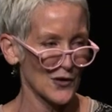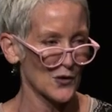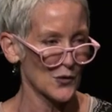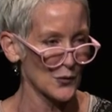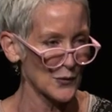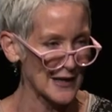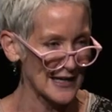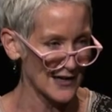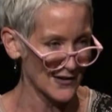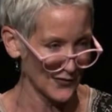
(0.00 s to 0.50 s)

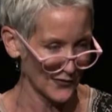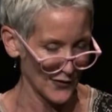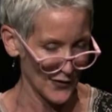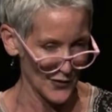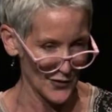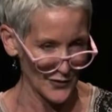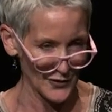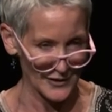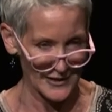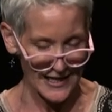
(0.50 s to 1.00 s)
Greek
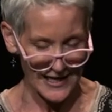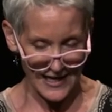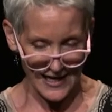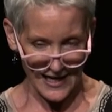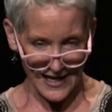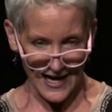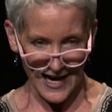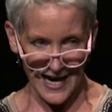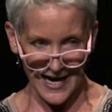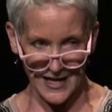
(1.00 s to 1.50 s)
food.
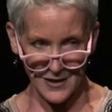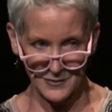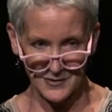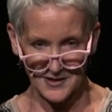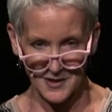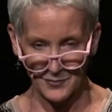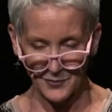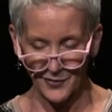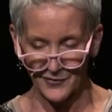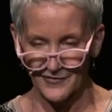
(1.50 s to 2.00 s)
Uh, he
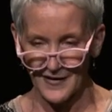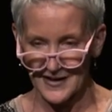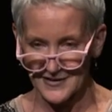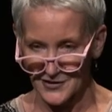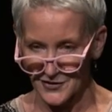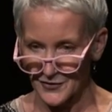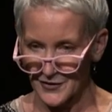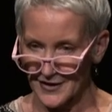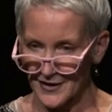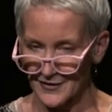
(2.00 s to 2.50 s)
was a
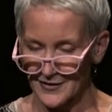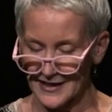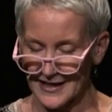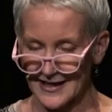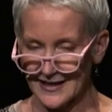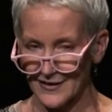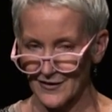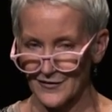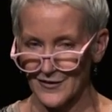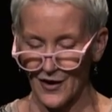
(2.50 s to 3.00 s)
professor in,
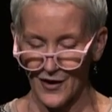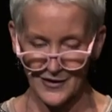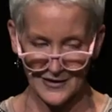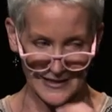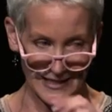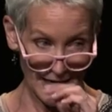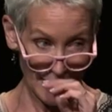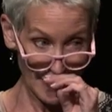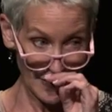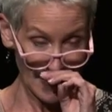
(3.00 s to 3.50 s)
in
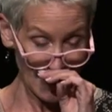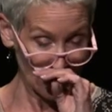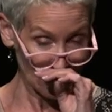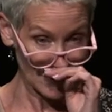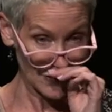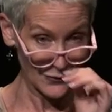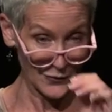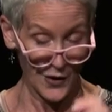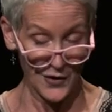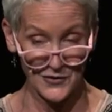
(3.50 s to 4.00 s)
Ontario and
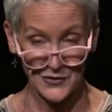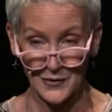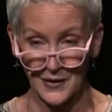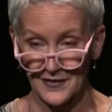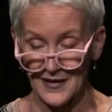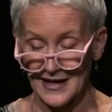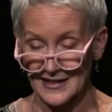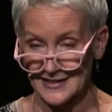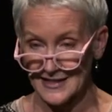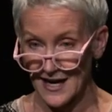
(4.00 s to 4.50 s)
Toronto at
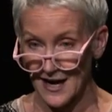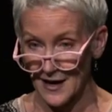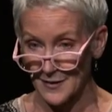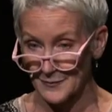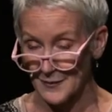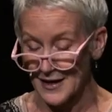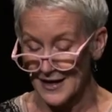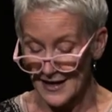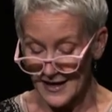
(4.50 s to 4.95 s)
that time,